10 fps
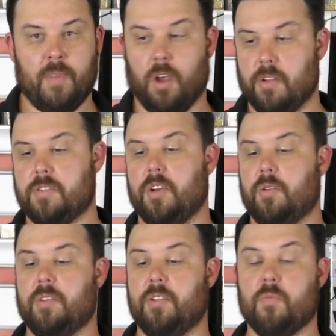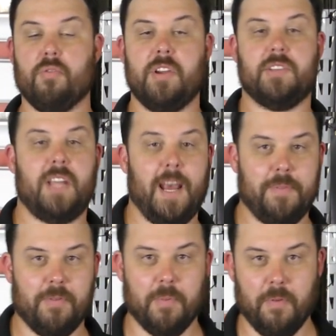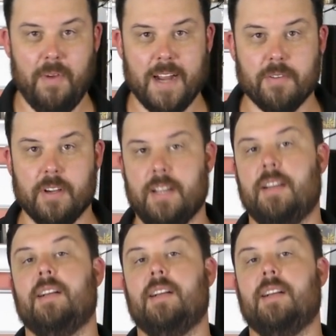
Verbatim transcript: Also, they're pre-stabbed from the factory,